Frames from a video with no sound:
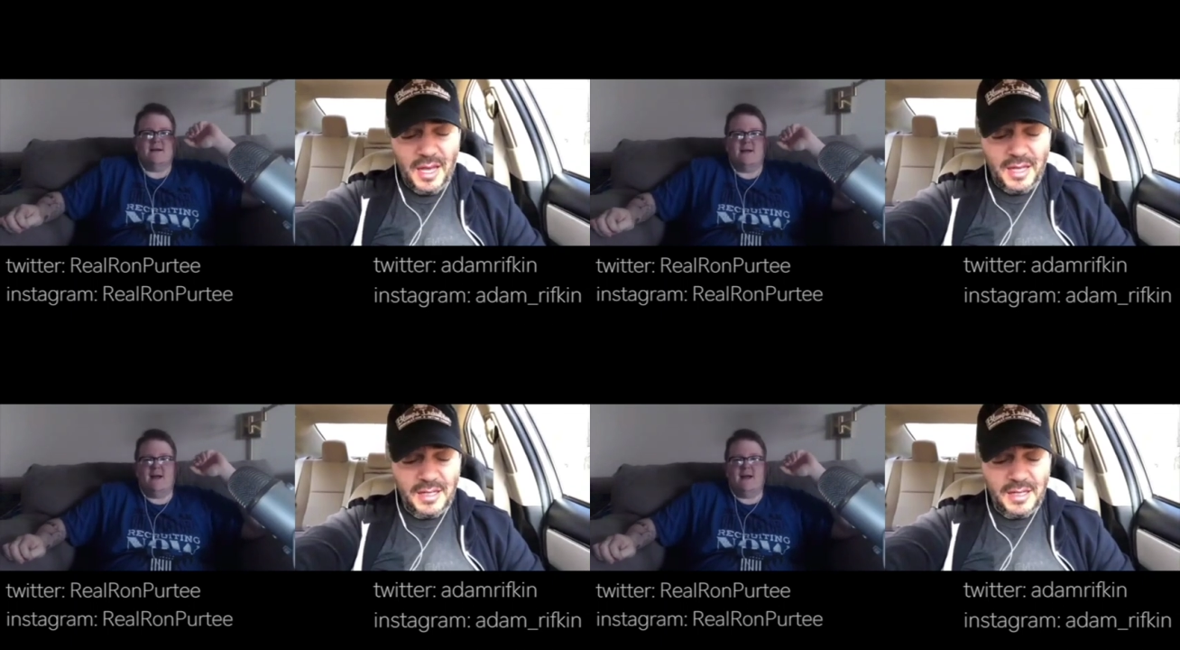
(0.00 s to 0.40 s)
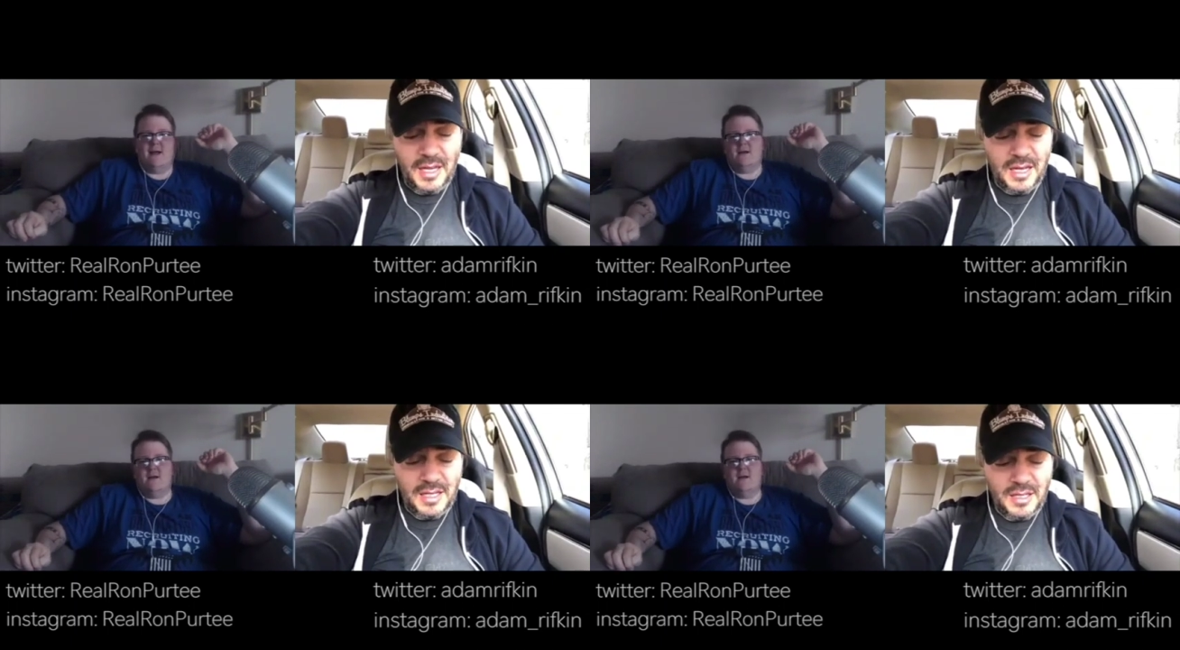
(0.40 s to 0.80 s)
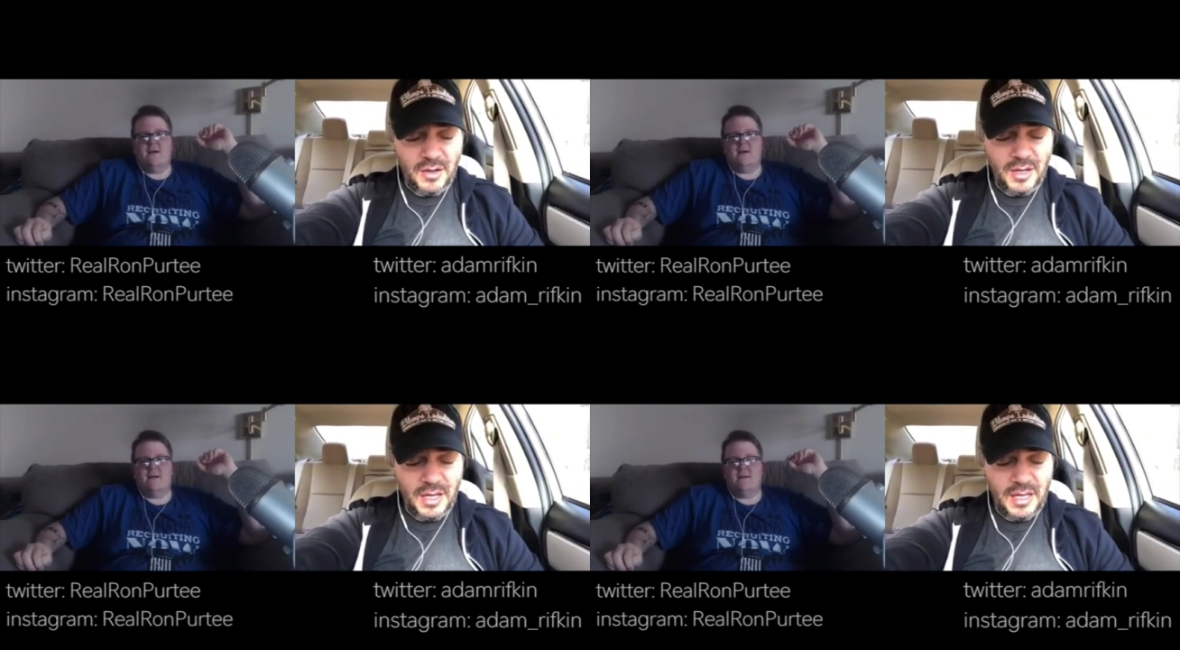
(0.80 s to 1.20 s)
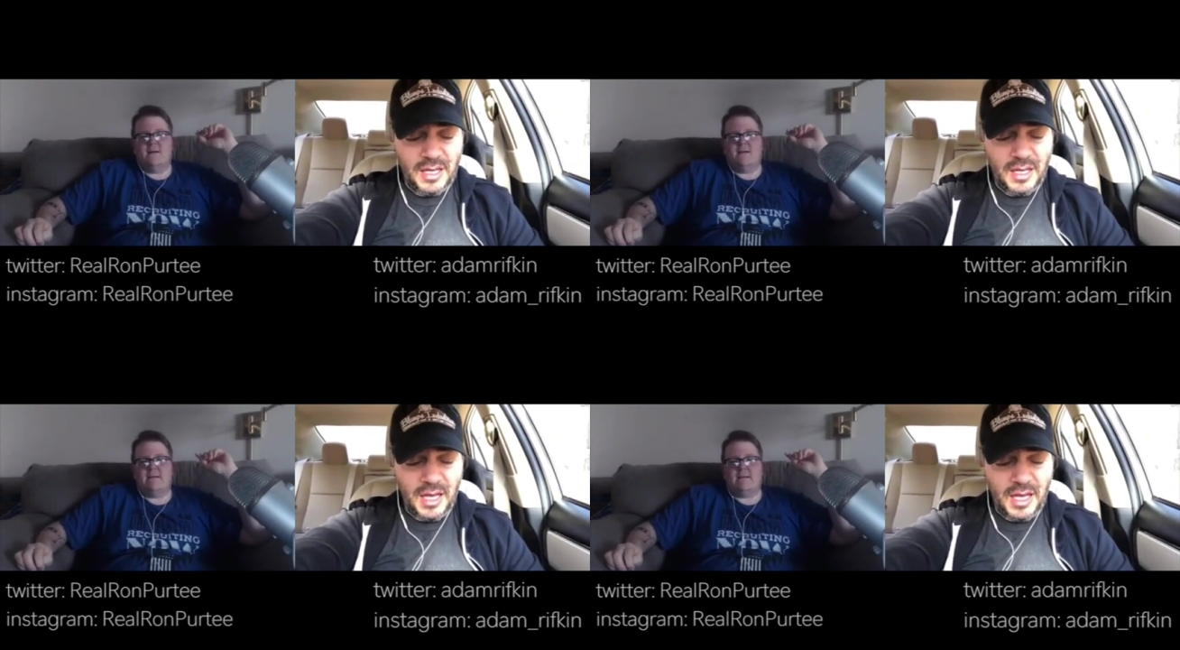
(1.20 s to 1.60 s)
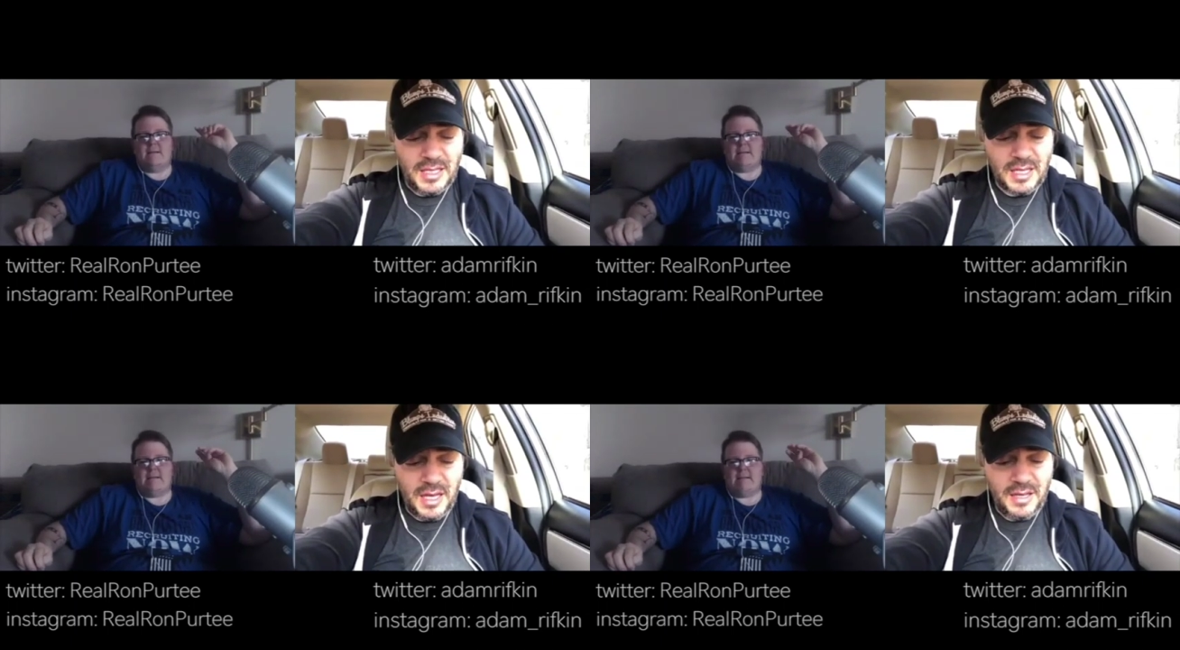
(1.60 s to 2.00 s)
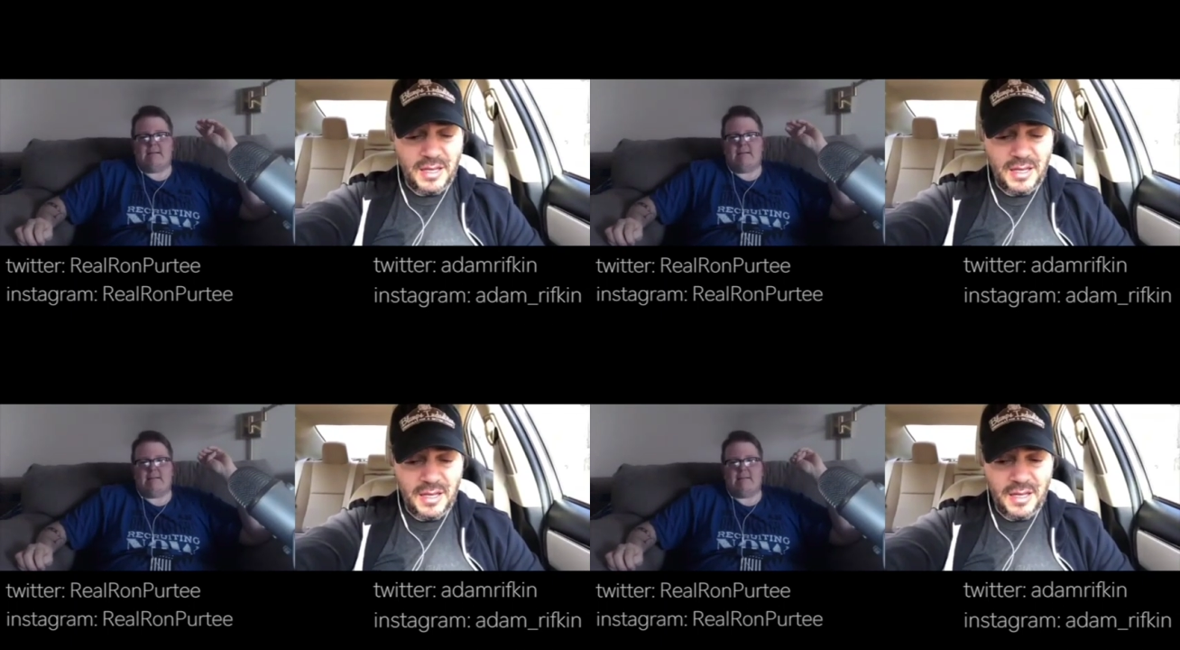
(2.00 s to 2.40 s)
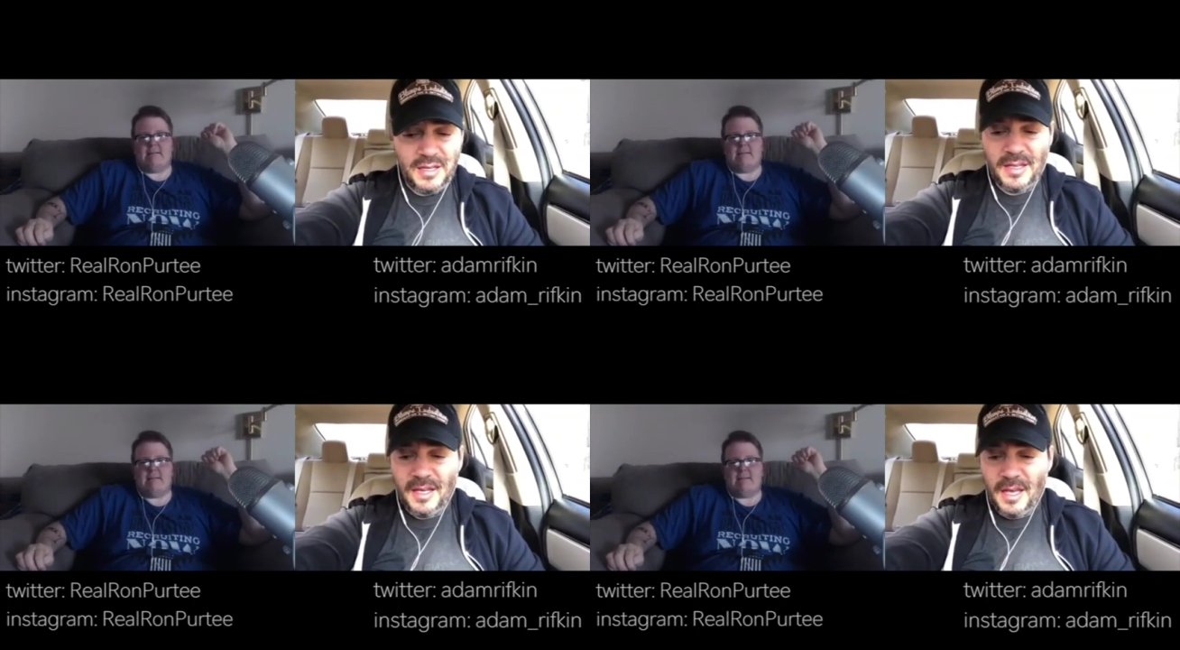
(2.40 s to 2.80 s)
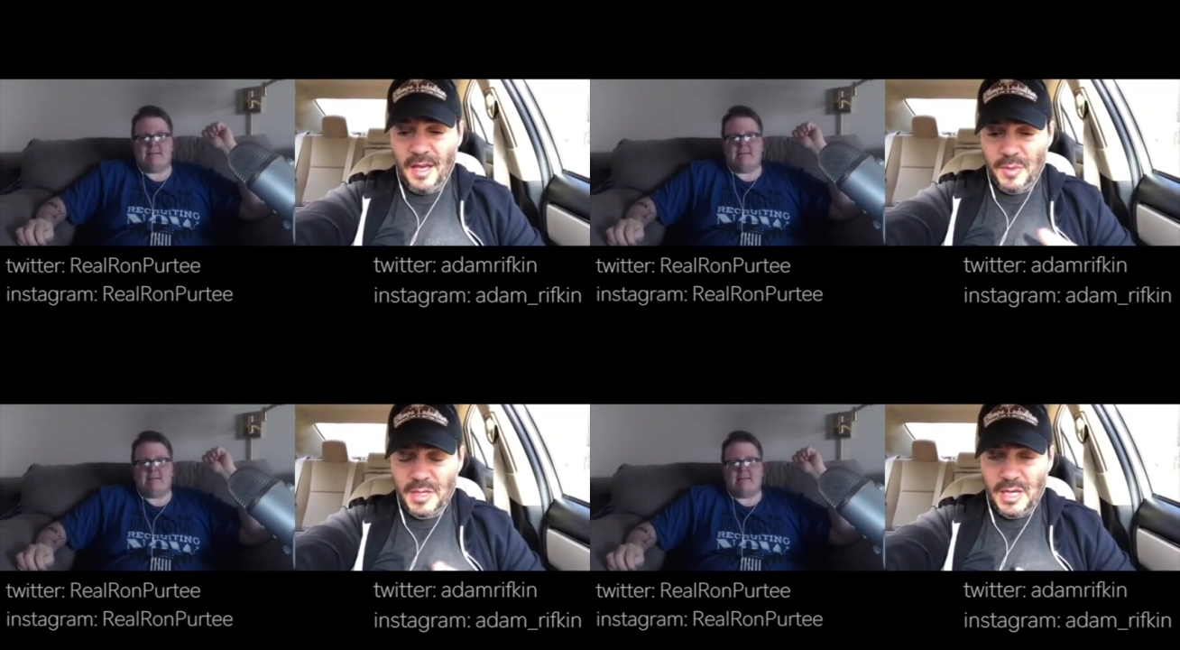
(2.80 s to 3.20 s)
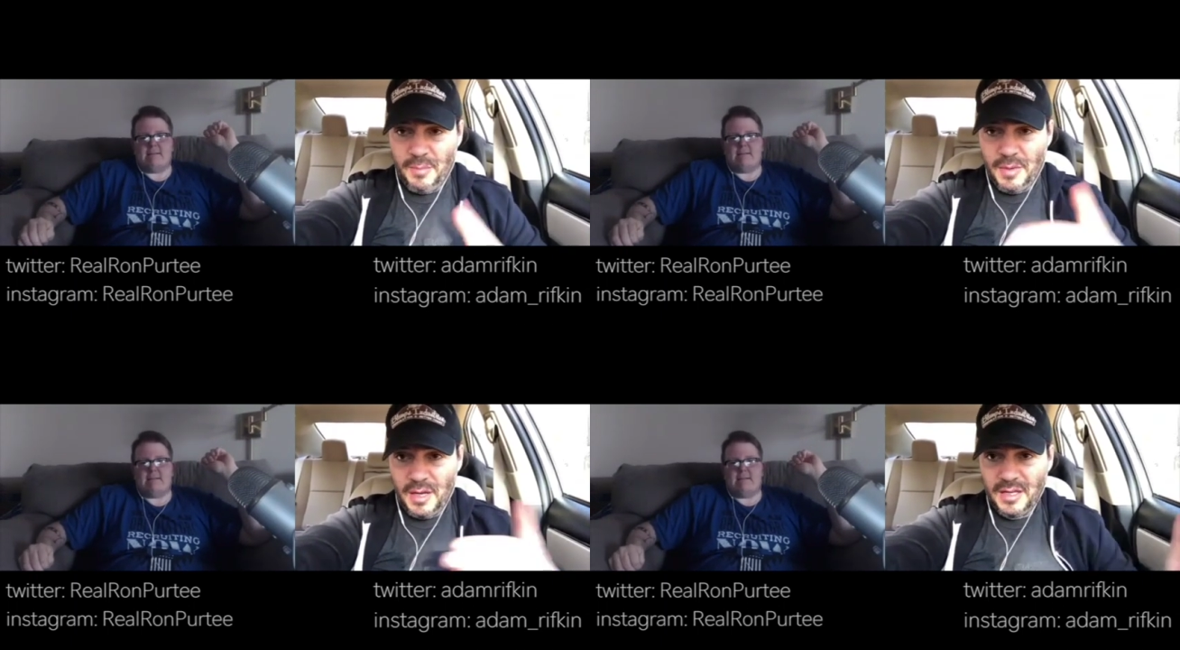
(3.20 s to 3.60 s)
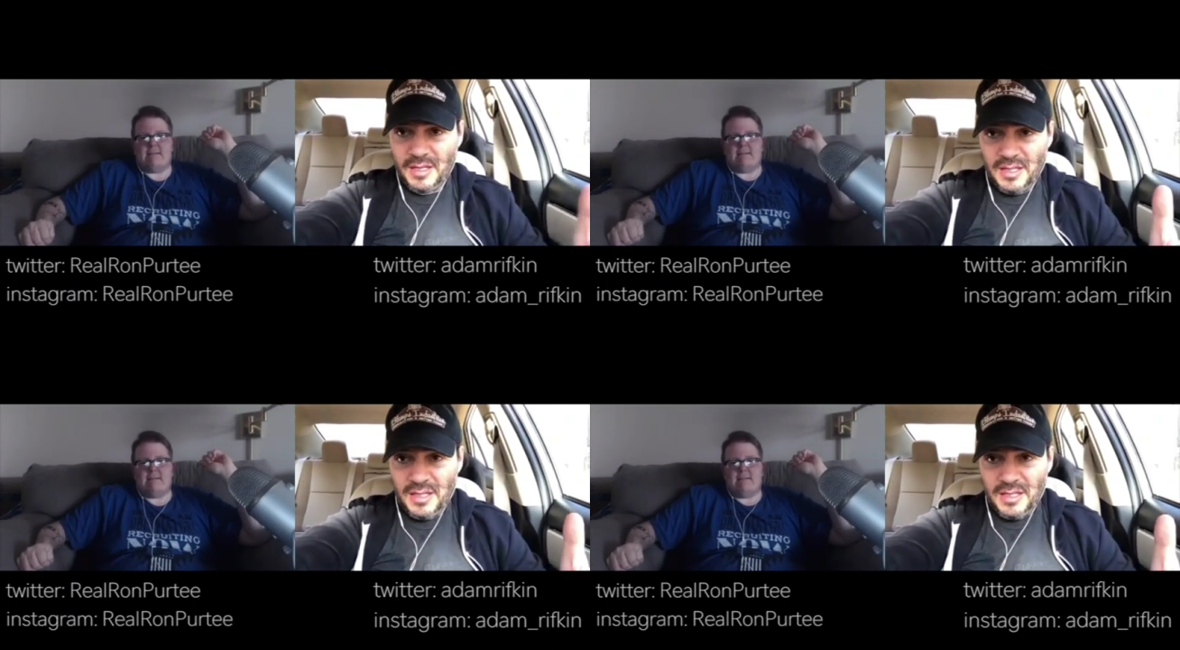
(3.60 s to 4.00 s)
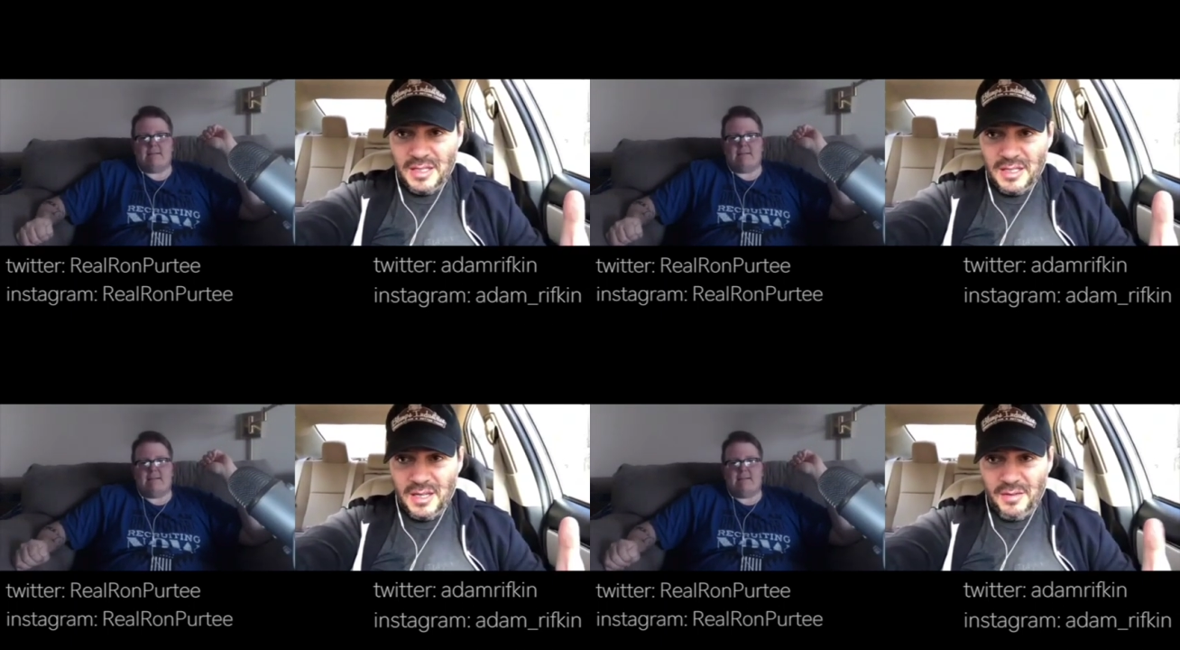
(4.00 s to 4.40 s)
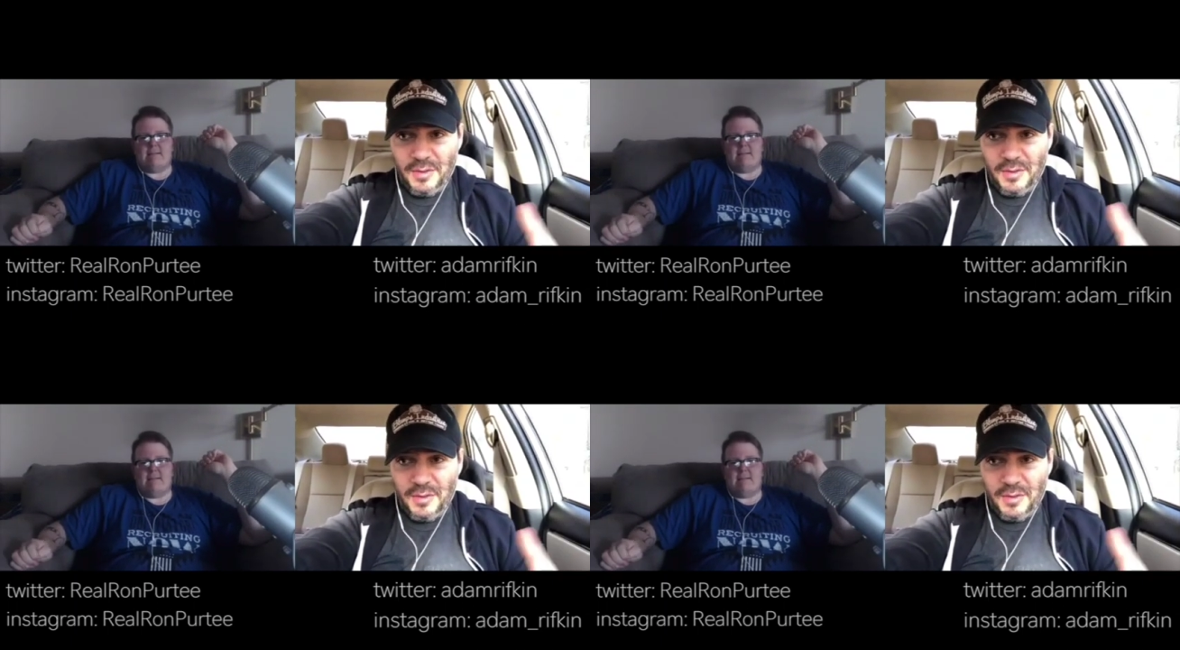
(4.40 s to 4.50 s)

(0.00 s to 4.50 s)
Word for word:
Speaker 1: And uh, you know, it, it, as I uh, have become a a